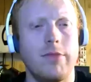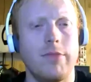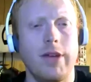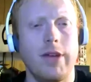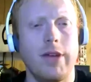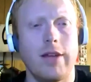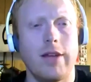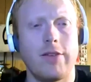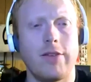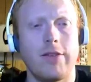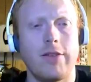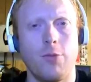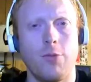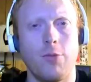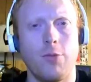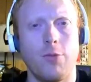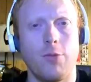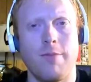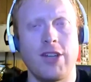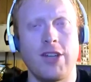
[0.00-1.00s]
Yeah, it's
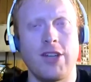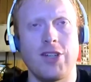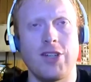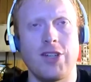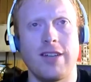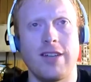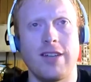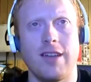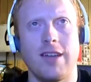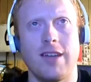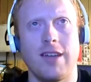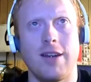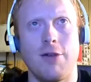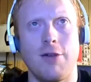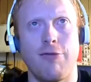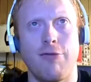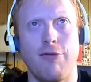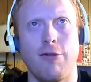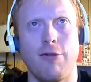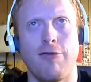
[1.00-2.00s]
worth mentioning that,
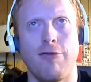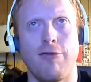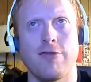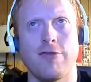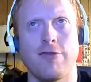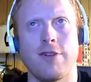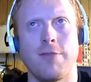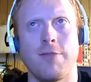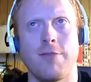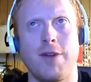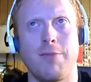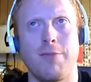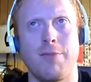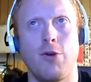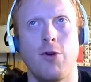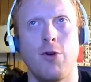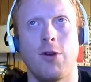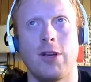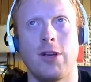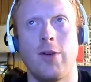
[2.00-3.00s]
for the
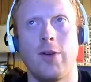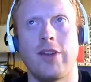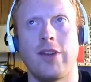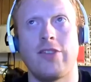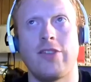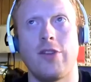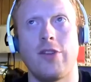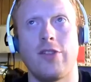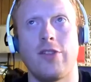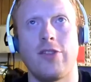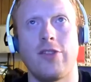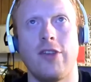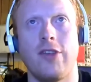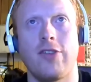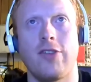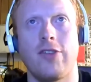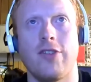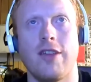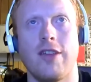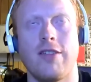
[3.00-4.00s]
people who are going to
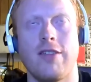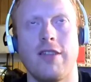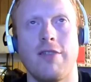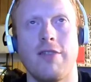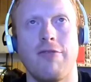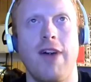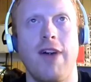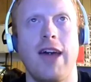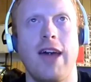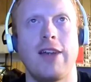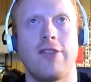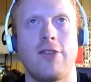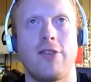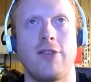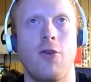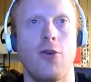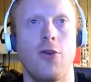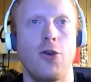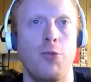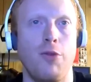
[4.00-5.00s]
insist that fat is
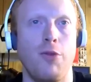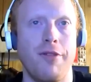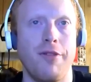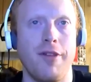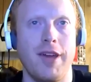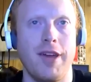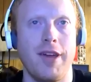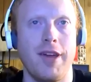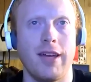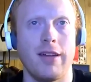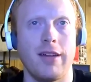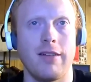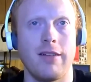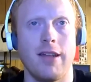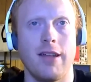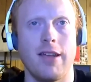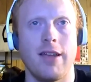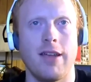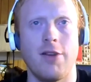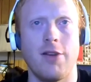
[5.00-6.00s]
a horrible thing,
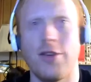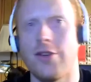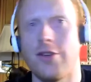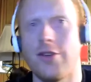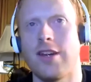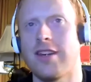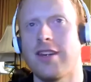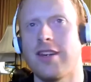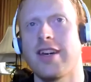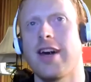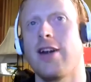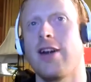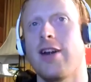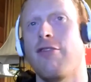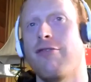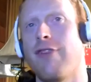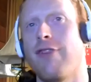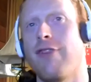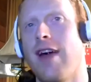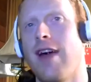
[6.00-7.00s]
that, you need to cut
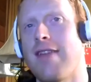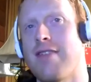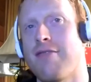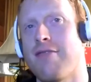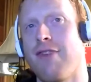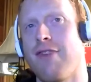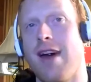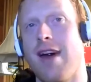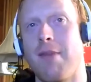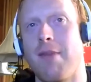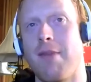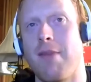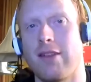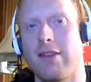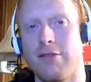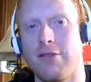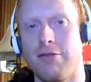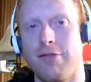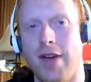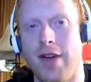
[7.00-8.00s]
all fat, that fat
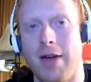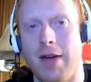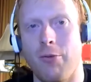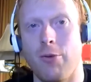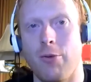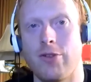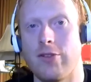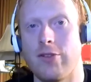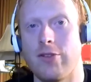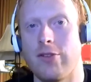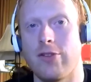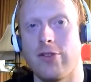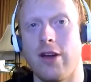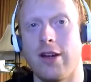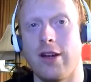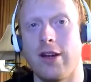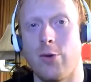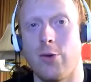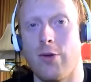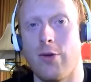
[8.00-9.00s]
makes you fat, which is
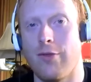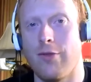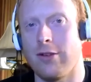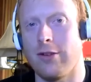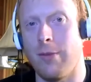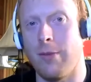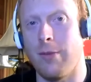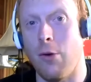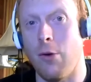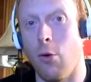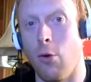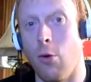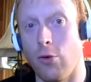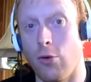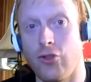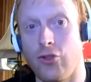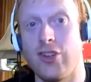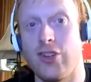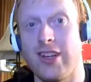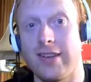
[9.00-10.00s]
unequivocally horse
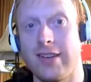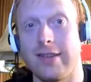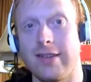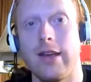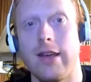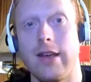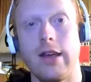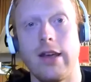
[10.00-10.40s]
shit.